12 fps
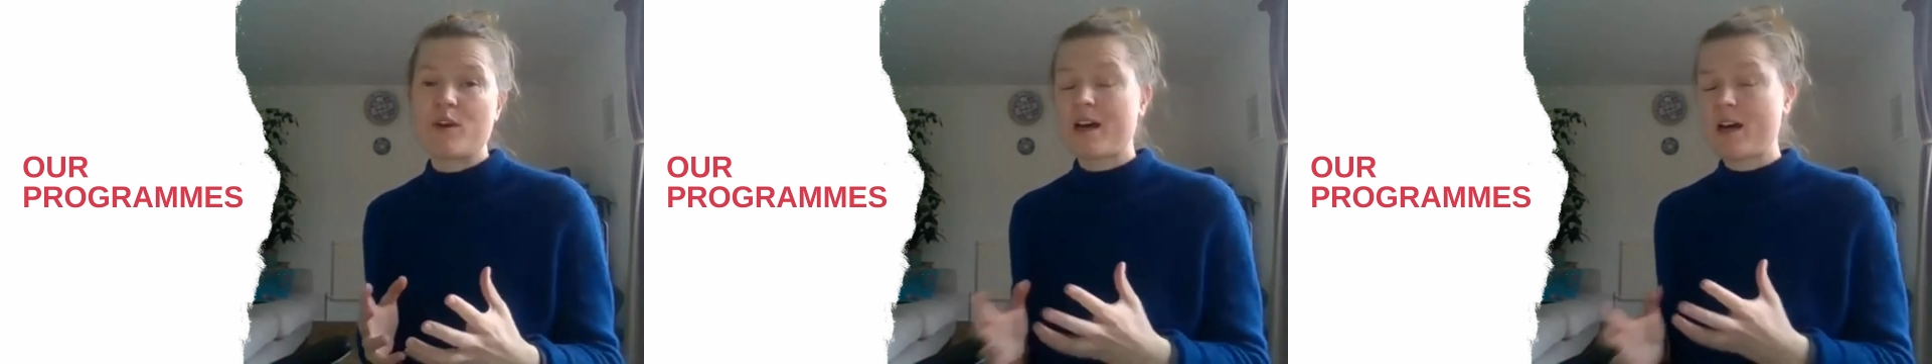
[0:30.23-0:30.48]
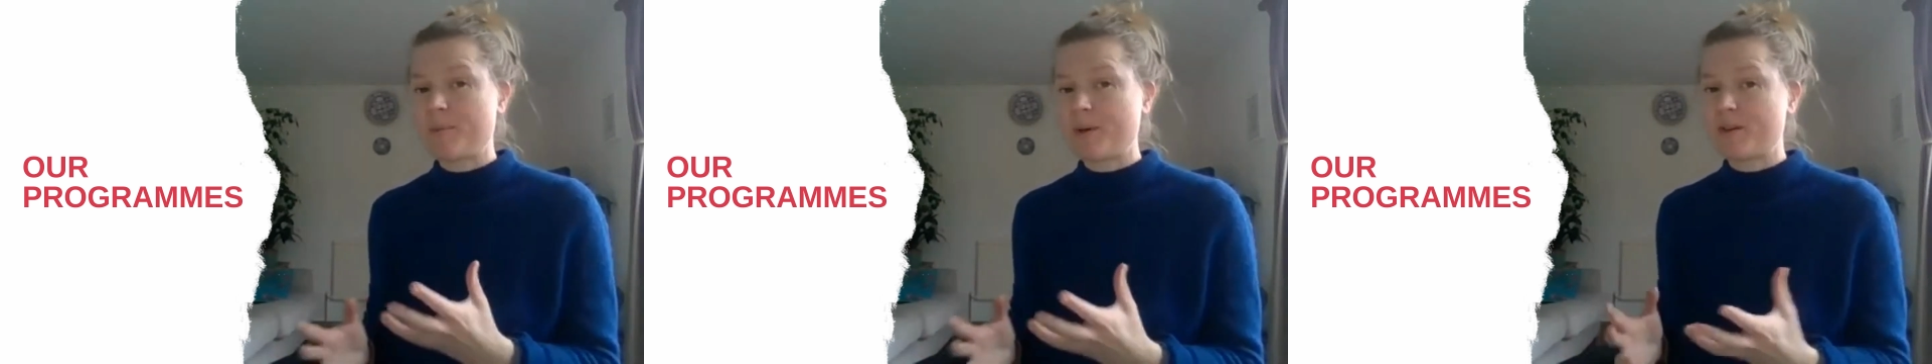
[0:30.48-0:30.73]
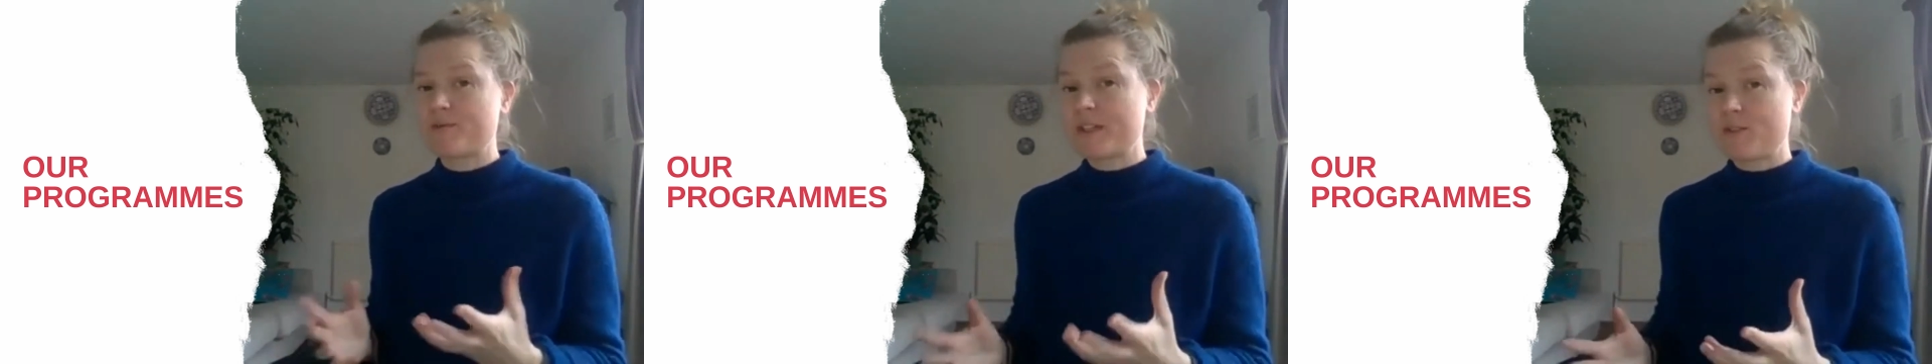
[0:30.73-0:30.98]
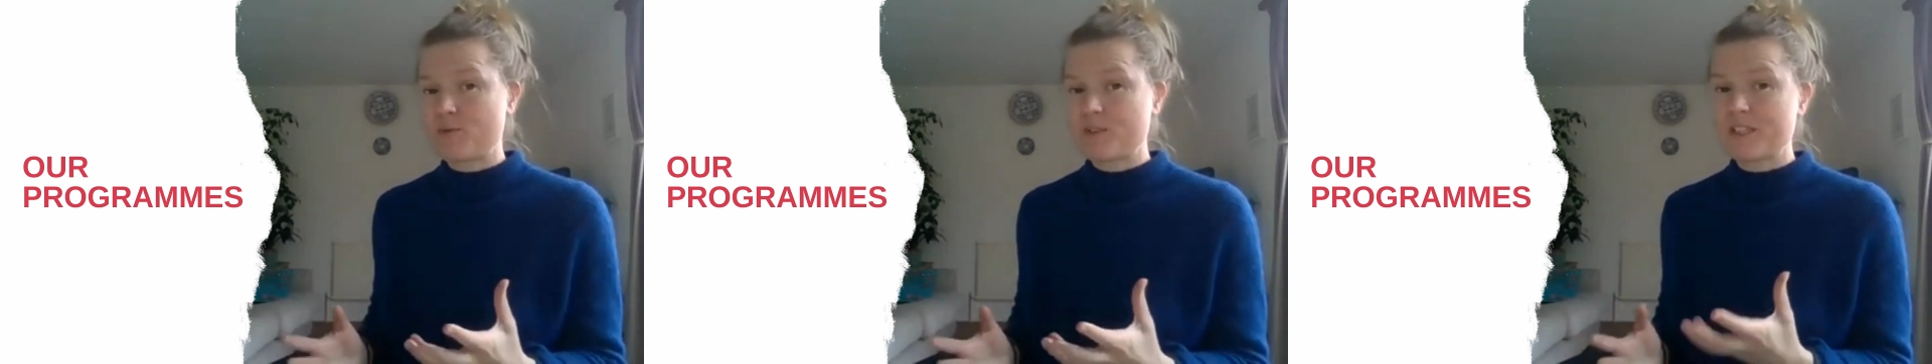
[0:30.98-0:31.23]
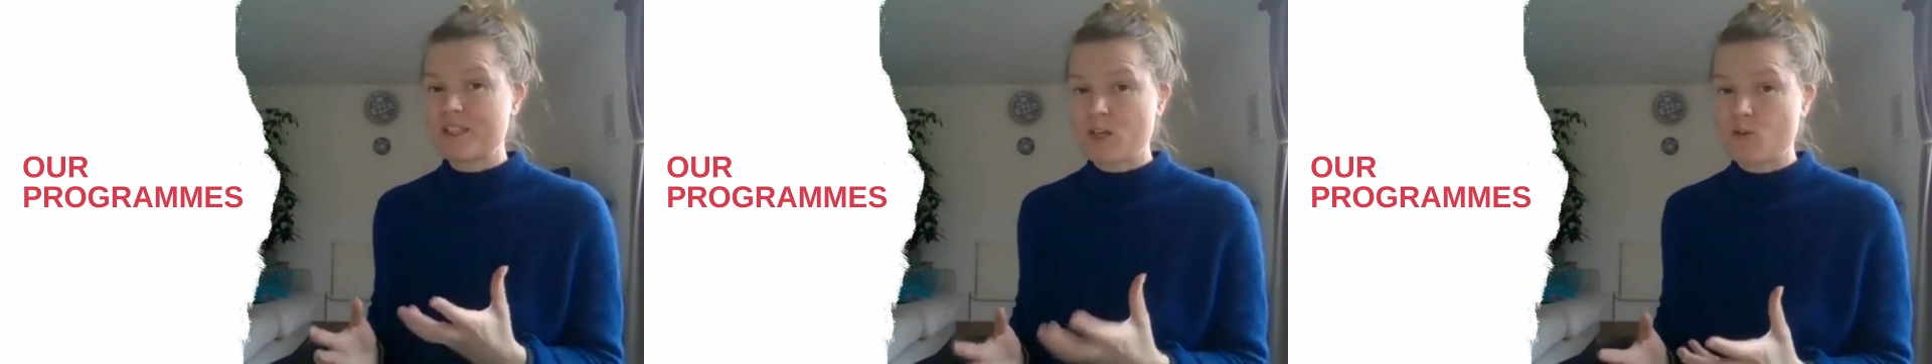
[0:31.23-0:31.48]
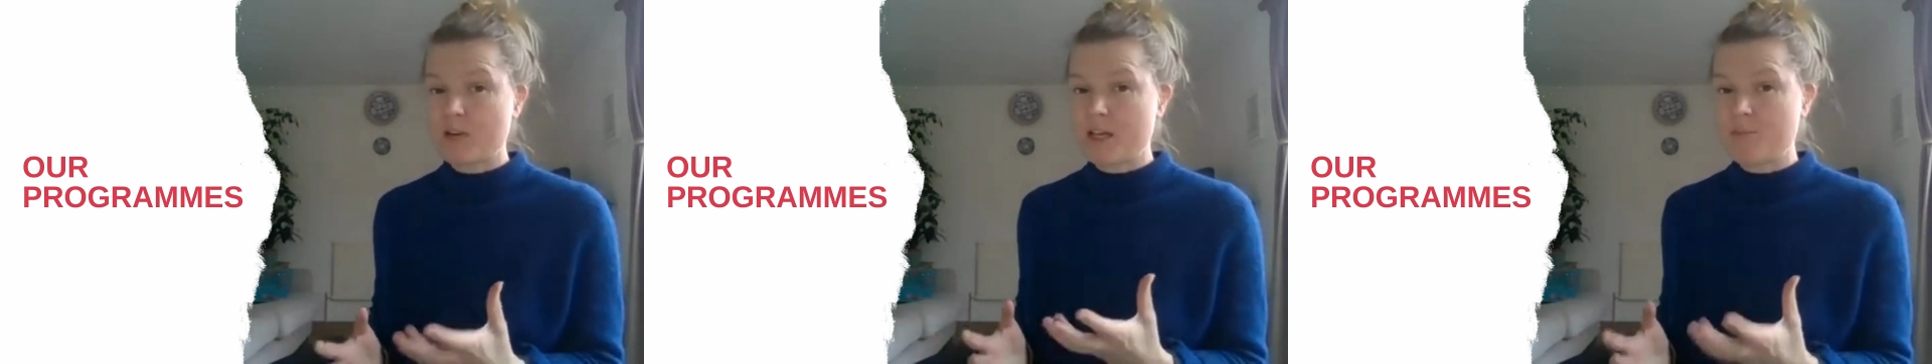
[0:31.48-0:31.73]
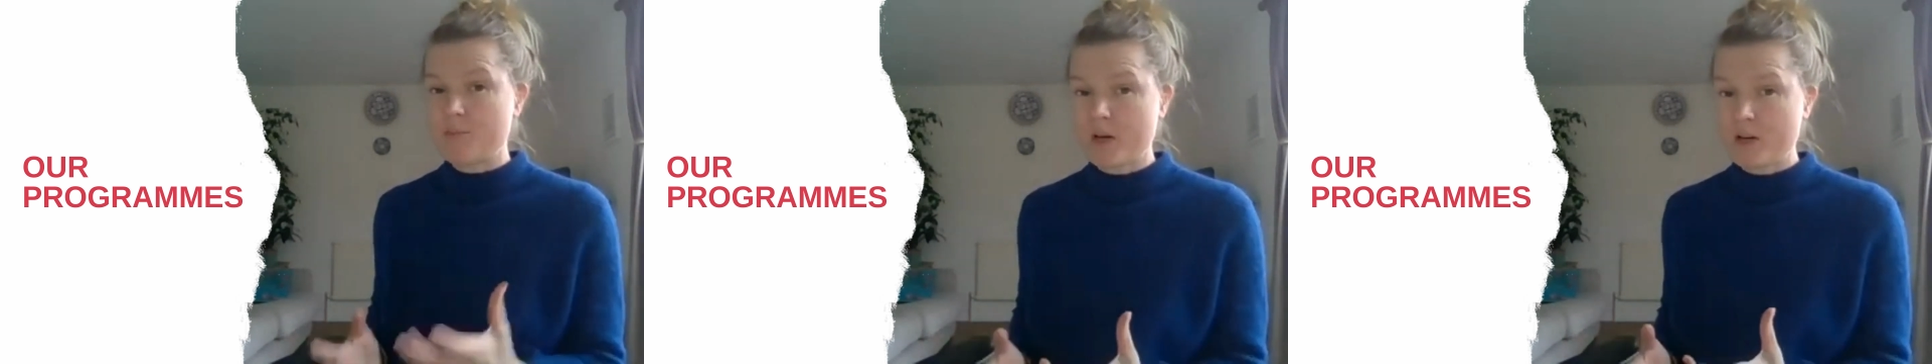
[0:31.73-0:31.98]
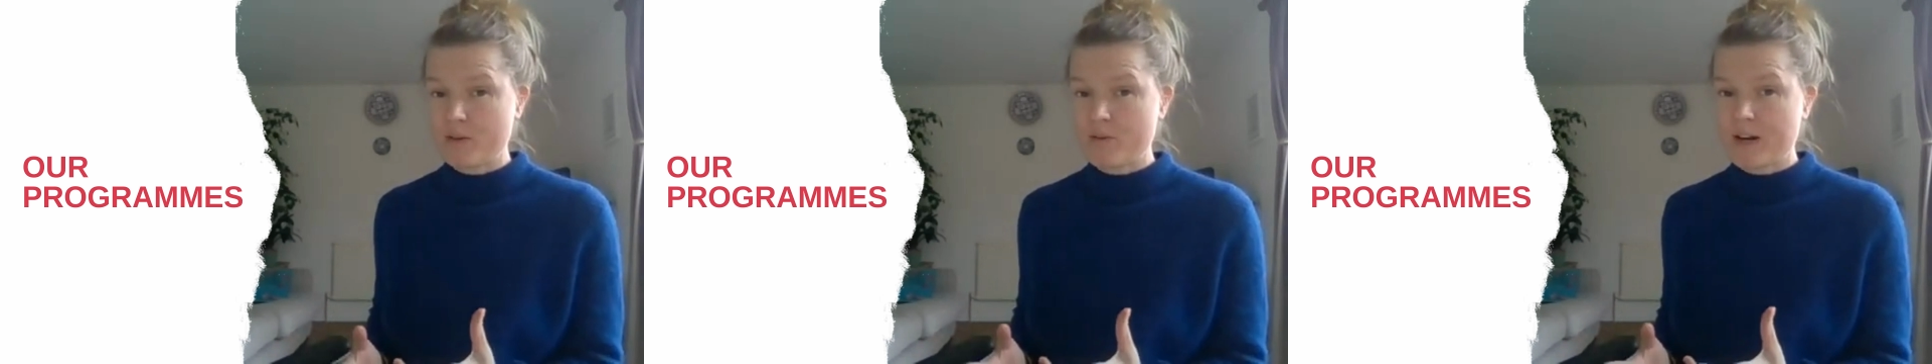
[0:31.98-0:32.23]
a couple of different degree
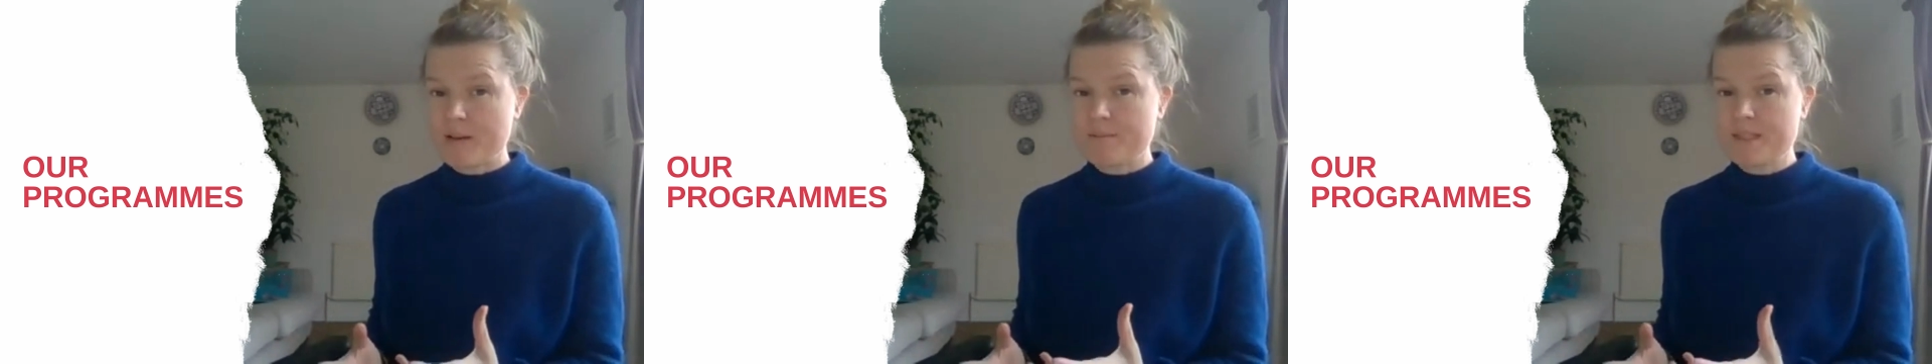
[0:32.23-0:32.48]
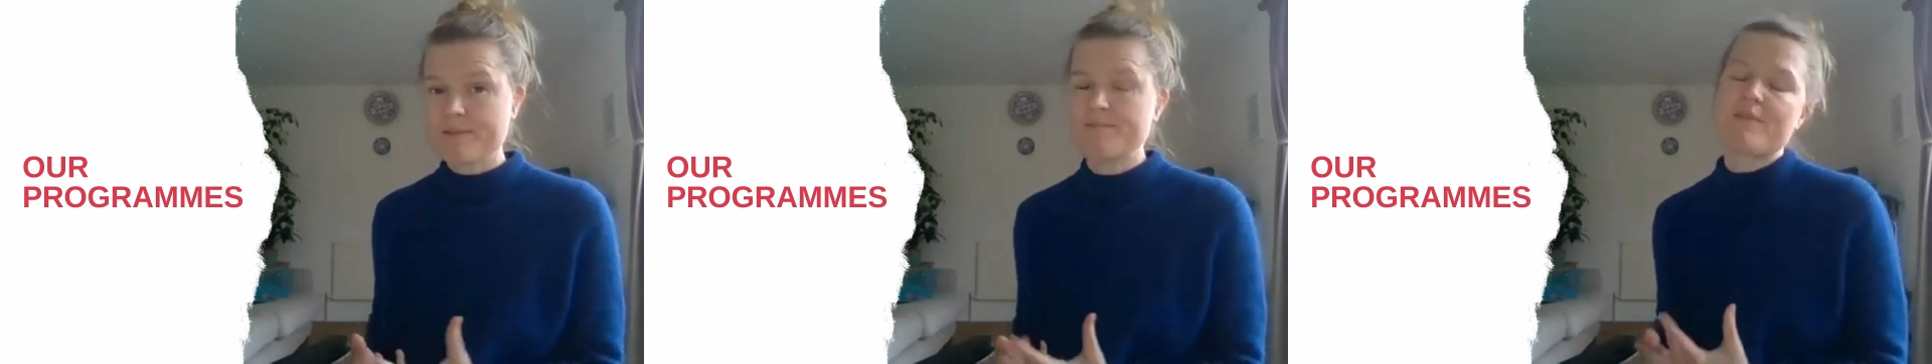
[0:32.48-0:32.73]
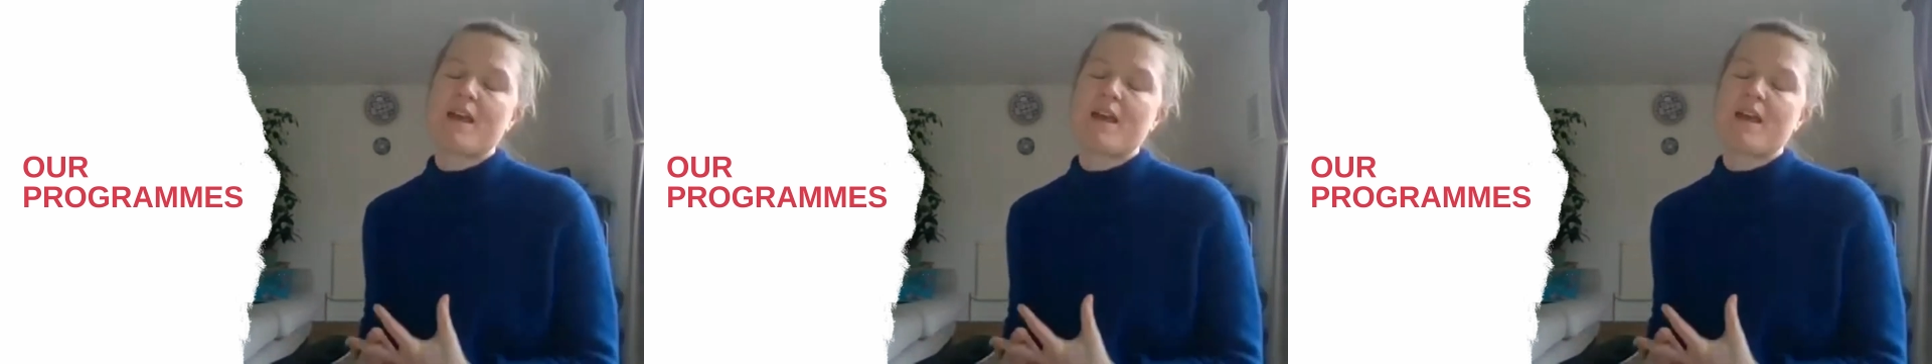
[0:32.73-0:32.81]
programmes.